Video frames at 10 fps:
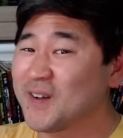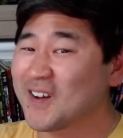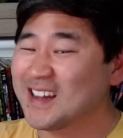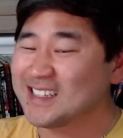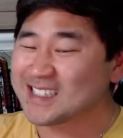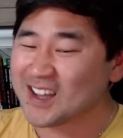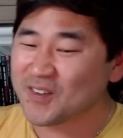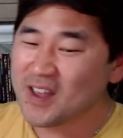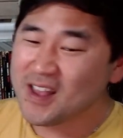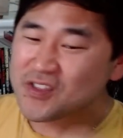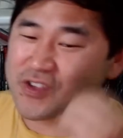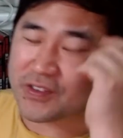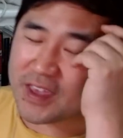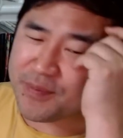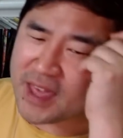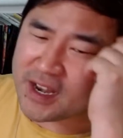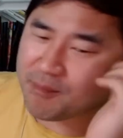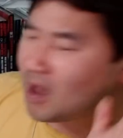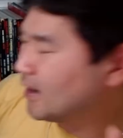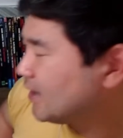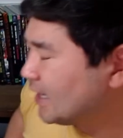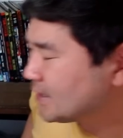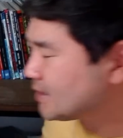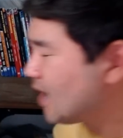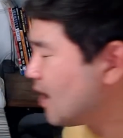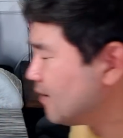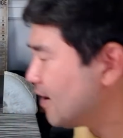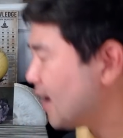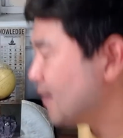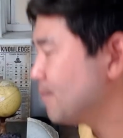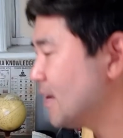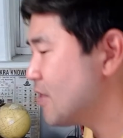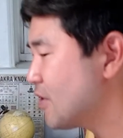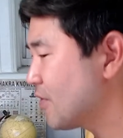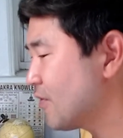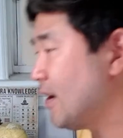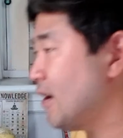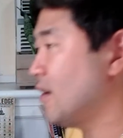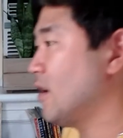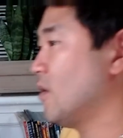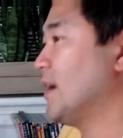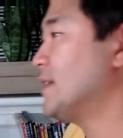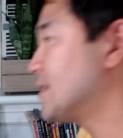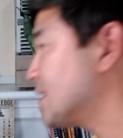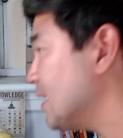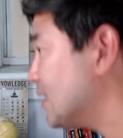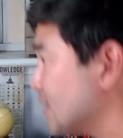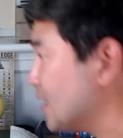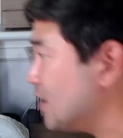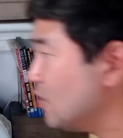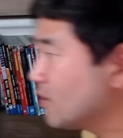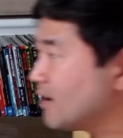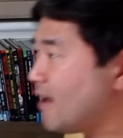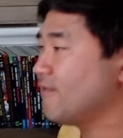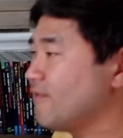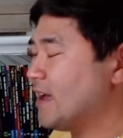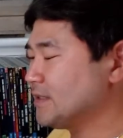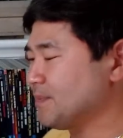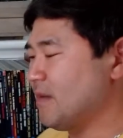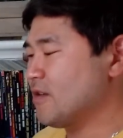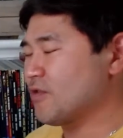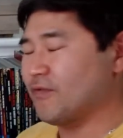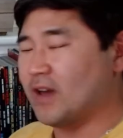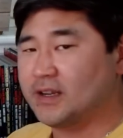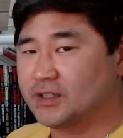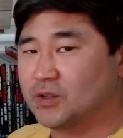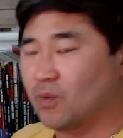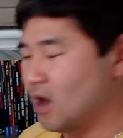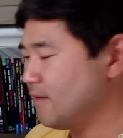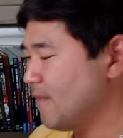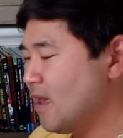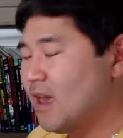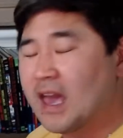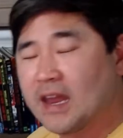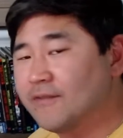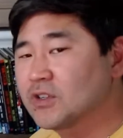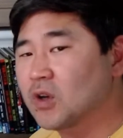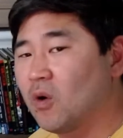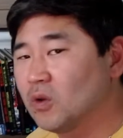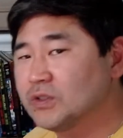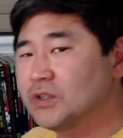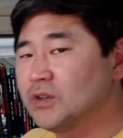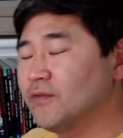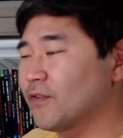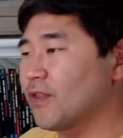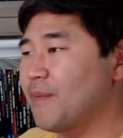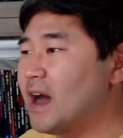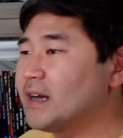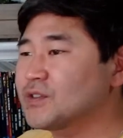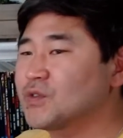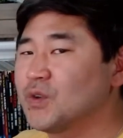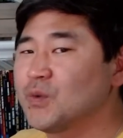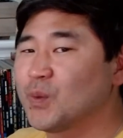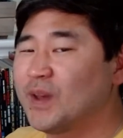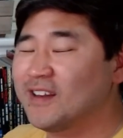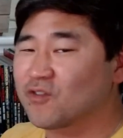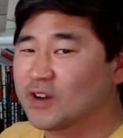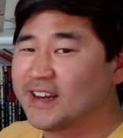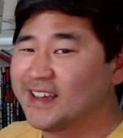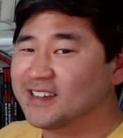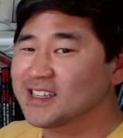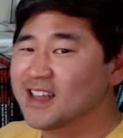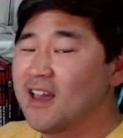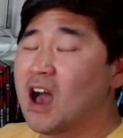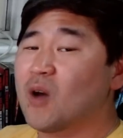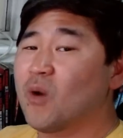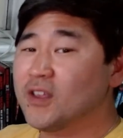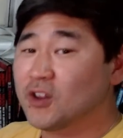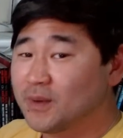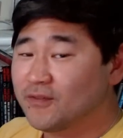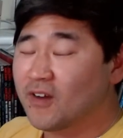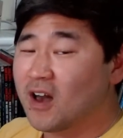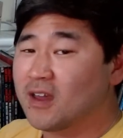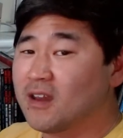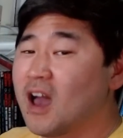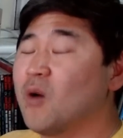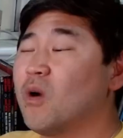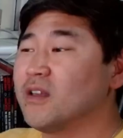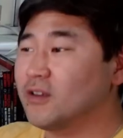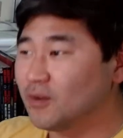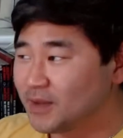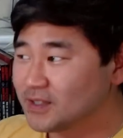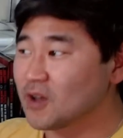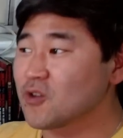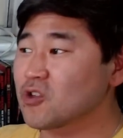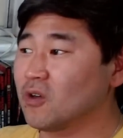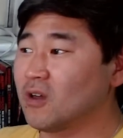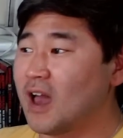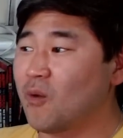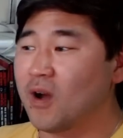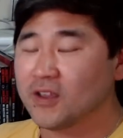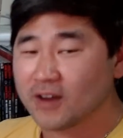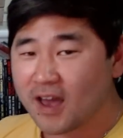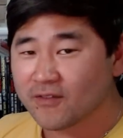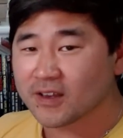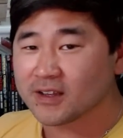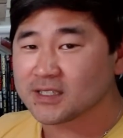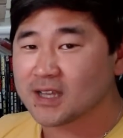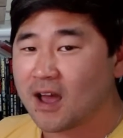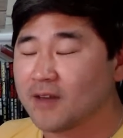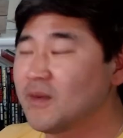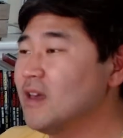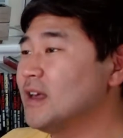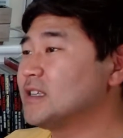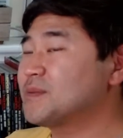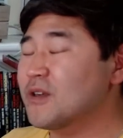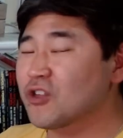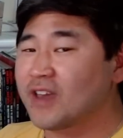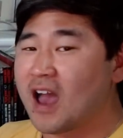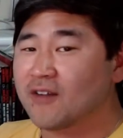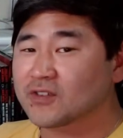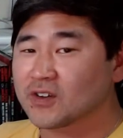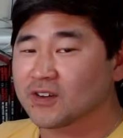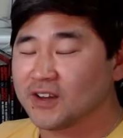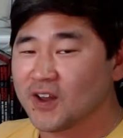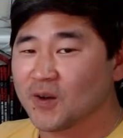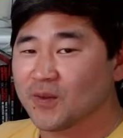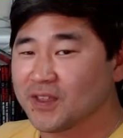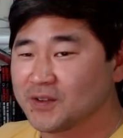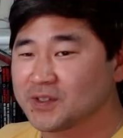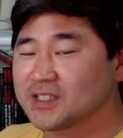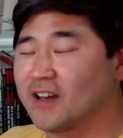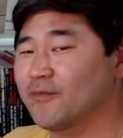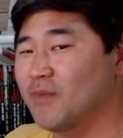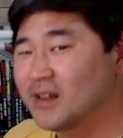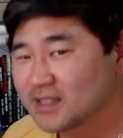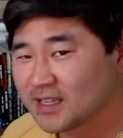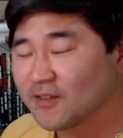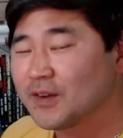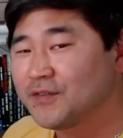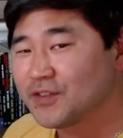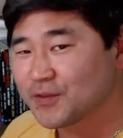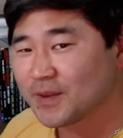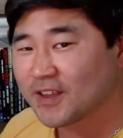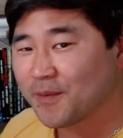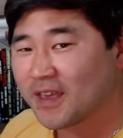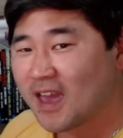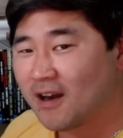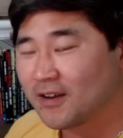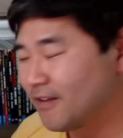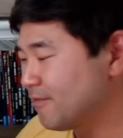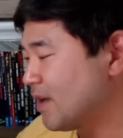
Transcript: All right, so just keep that in mind. It's not just, you know, it's like you can have as much fun as you want. And I've told you for the past few readings, I want you to be fun. I want you to be social. I want you to have a good time, especially after, you know, those tough months that we've just been coming out of.